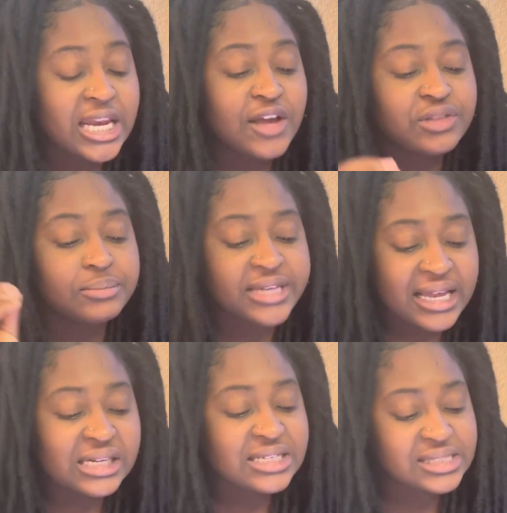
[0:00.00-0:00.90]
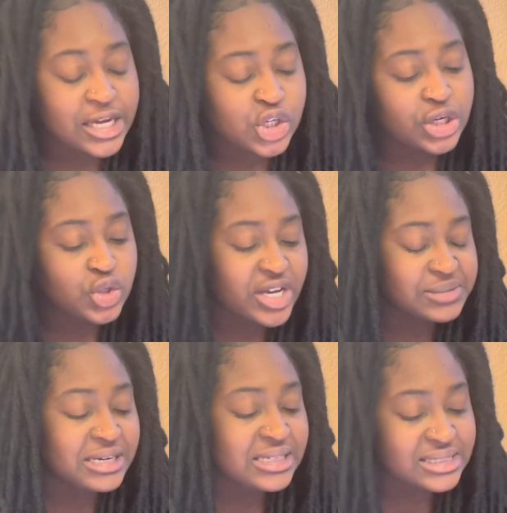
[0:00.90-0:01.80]
of them deadly sexually
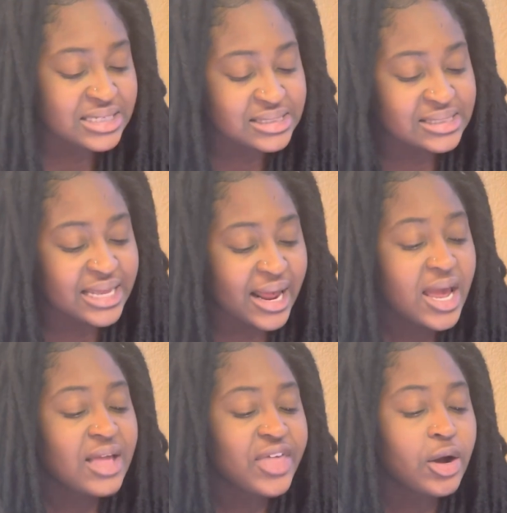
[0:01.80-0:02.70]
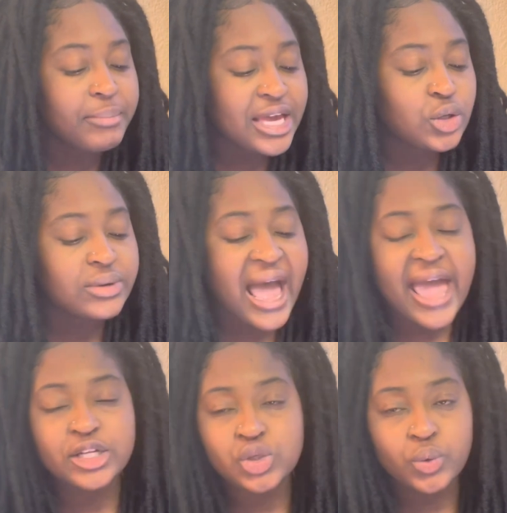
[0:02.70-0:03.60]
transmitted diseases that'll make you
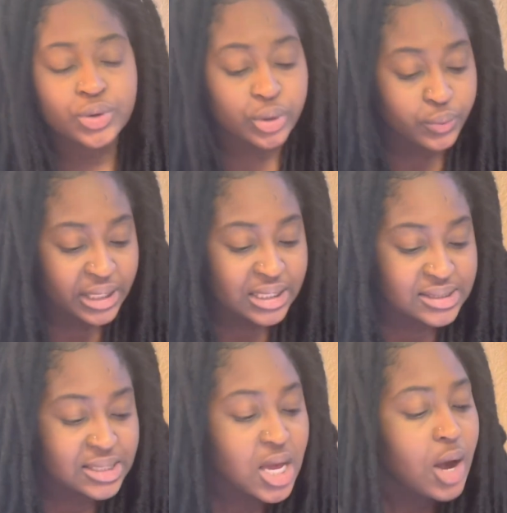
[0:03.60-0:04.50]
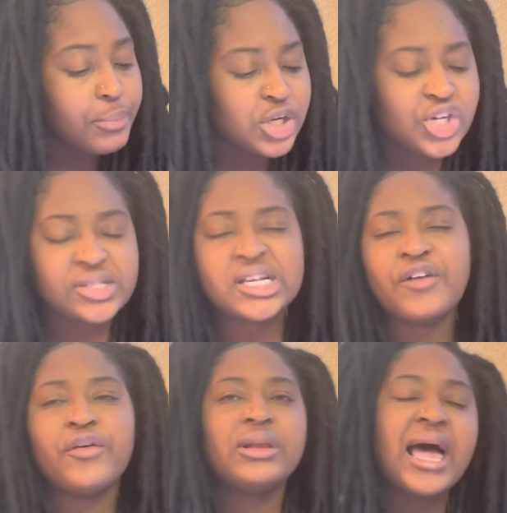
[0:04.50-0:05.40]
die in 2 or 3 weeks, put your cell
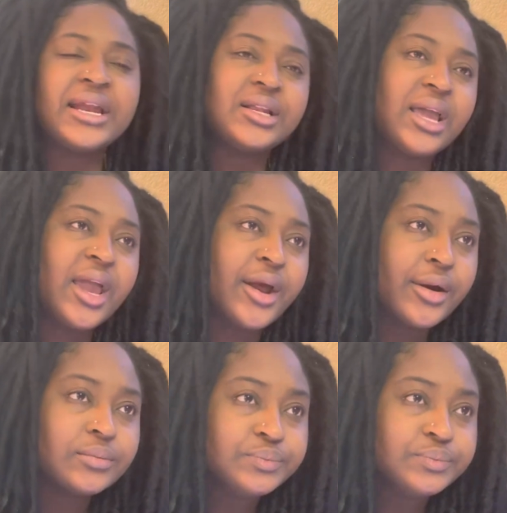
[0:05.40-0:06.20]
phone light in the air.